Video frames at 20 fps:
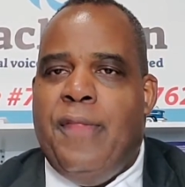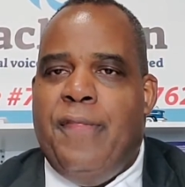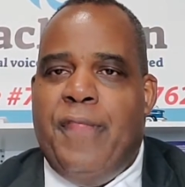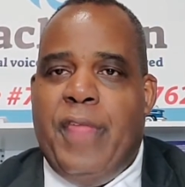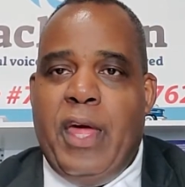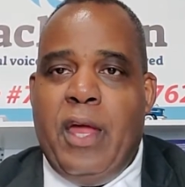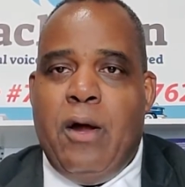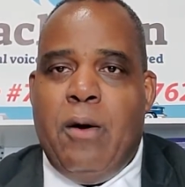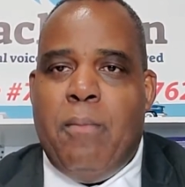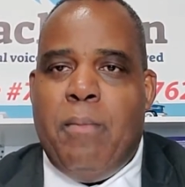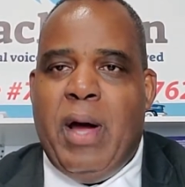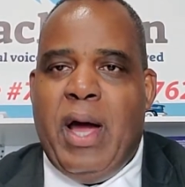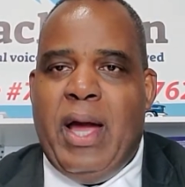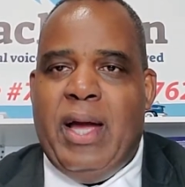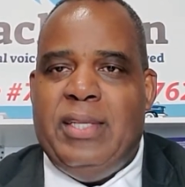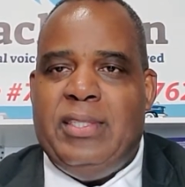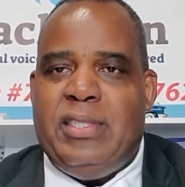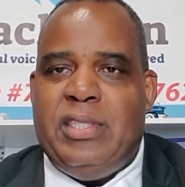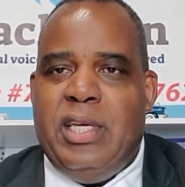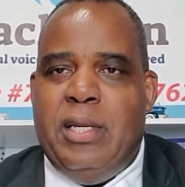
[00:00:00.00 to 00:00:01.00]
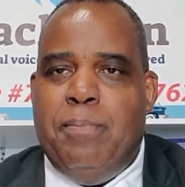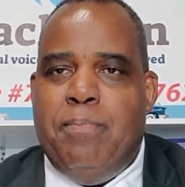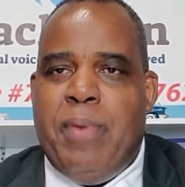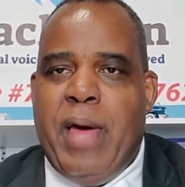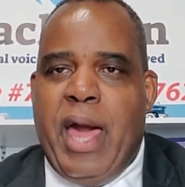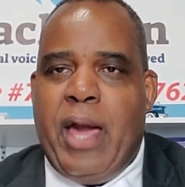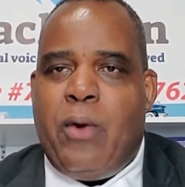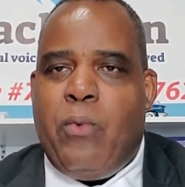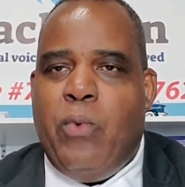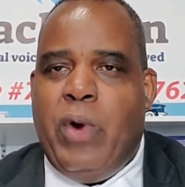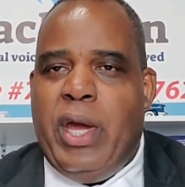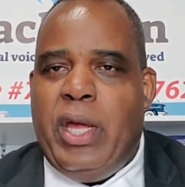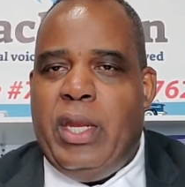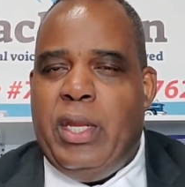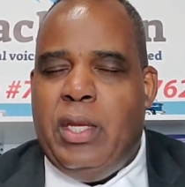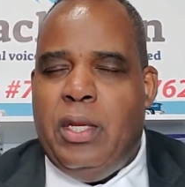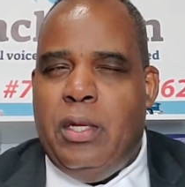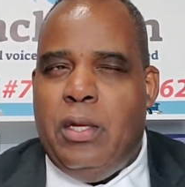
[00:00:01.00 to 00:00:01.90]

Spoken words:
They don't mind sit back waiting.